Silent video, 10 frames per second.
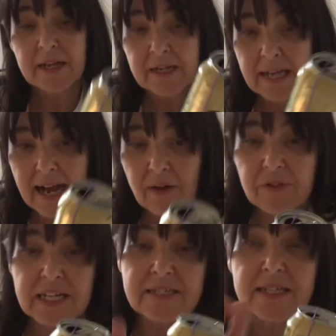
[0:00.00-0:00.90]
Now
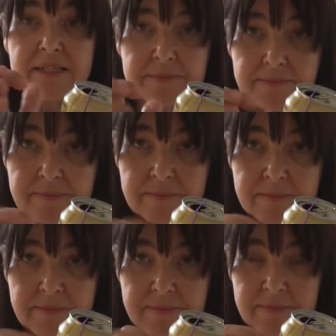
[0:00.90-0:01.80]
this is,
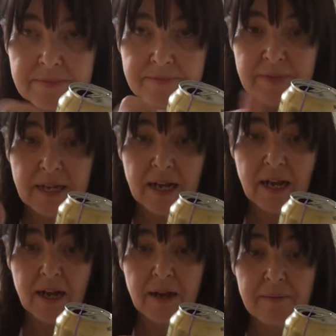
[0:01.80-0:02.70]

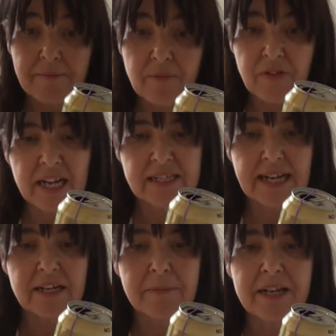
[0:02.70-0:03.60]
I think it's
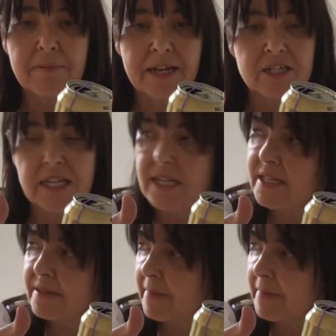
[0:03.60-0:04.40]
aluminium actually. These are